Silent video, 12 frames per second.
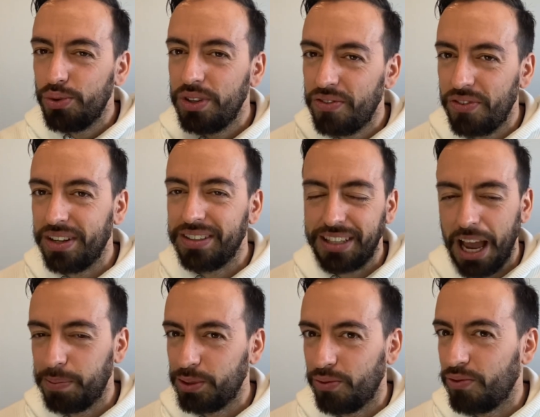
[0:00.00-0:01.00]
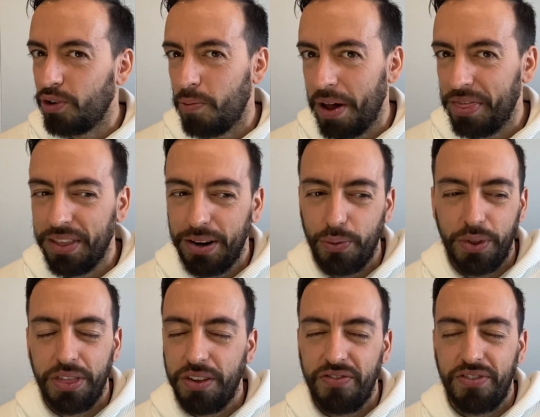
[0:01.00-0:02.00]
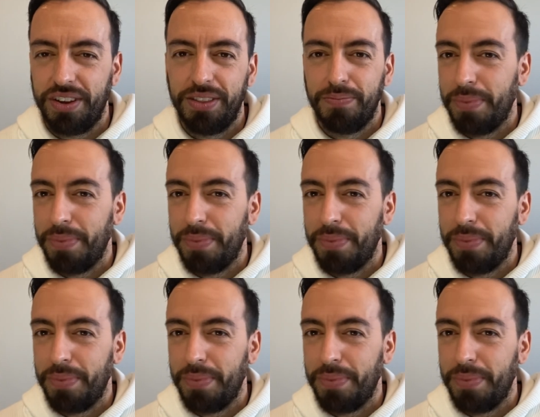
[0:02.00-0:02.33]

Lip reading: different types of commander with different